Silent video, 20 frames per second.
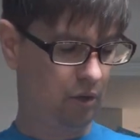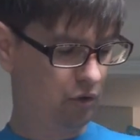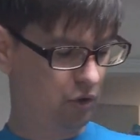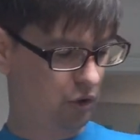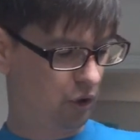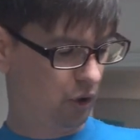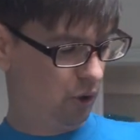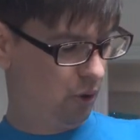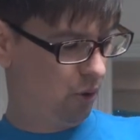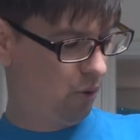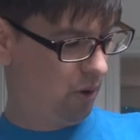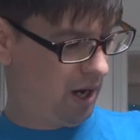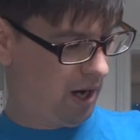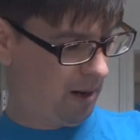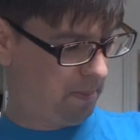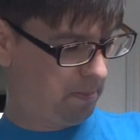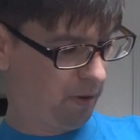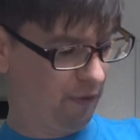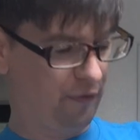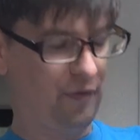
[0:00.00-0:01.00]
to
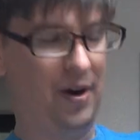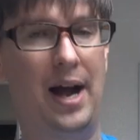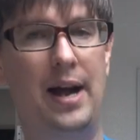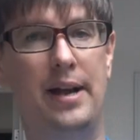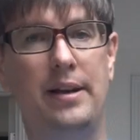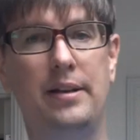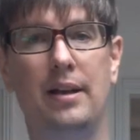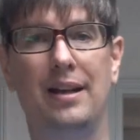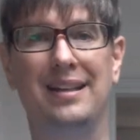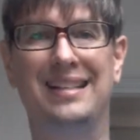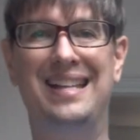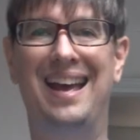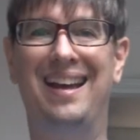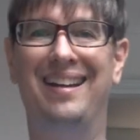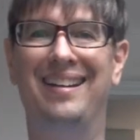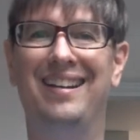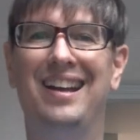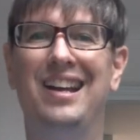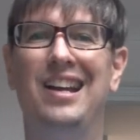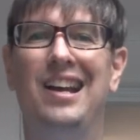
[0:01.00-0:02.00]
provide,
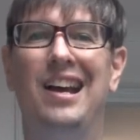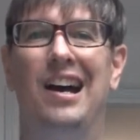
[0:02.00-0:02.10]
again,